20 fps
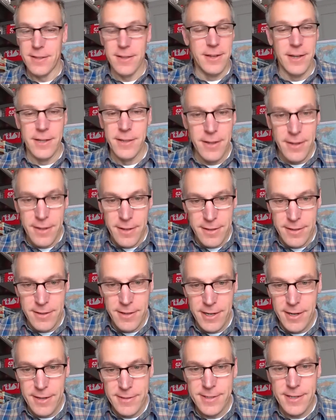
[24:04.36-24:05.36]
And
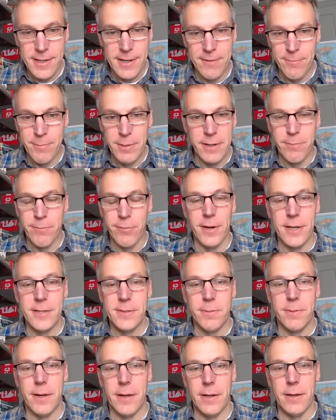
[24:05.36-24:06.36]
like I said, I've been
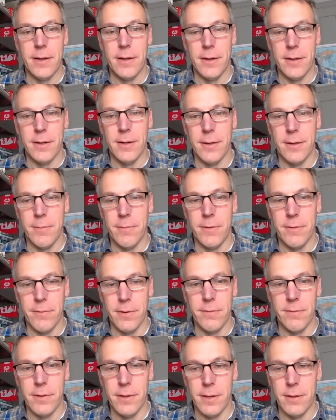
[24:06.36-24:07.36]
impressed by
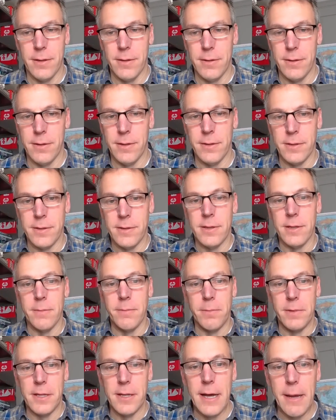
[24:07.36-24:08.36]

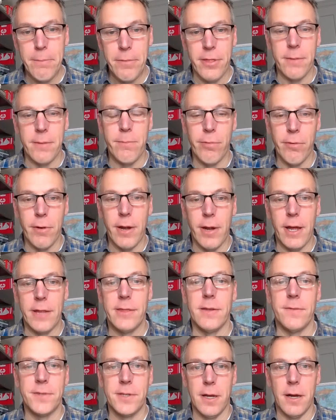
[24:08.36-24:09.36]
the depth and
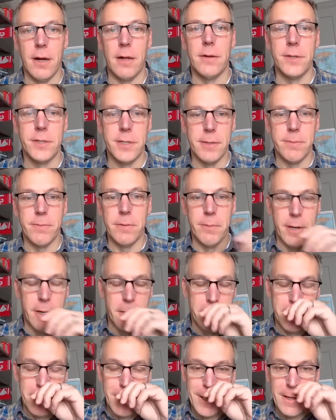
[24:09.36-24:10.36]
breadth of scholarship
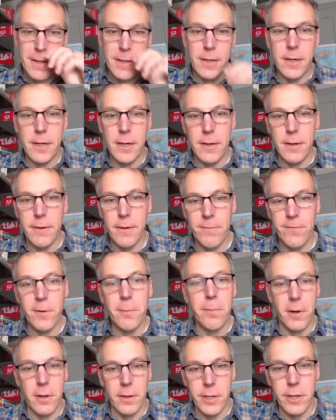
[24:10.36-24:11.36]
about
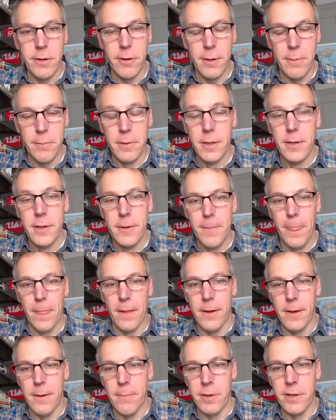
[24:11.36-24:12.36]
football in Europe.
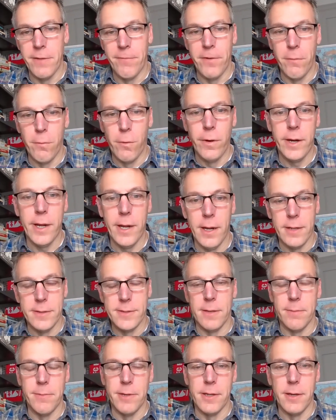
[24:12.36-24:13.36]
But if you're working on
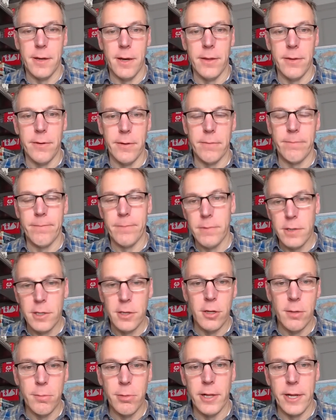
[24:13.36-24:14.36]
some of the other
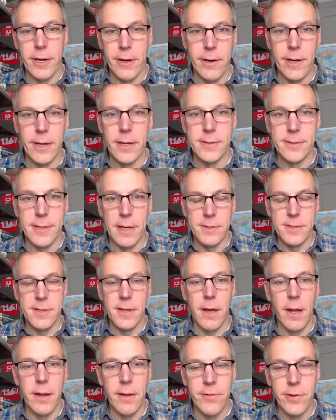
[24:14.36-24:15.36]
global areas
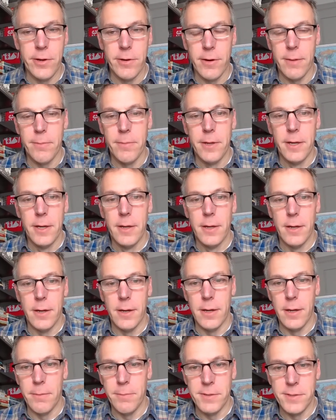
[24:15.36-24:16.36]
outside of Europe,
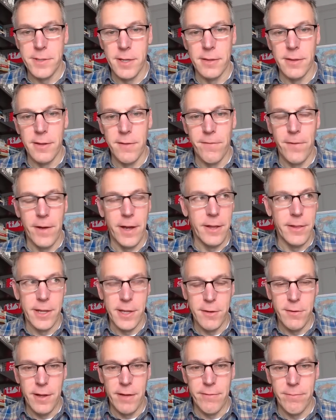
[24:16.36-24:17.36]
you suddenly find that
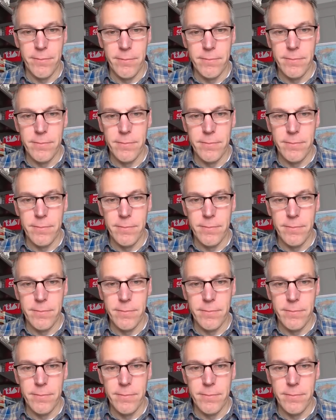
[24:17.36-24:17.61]
you have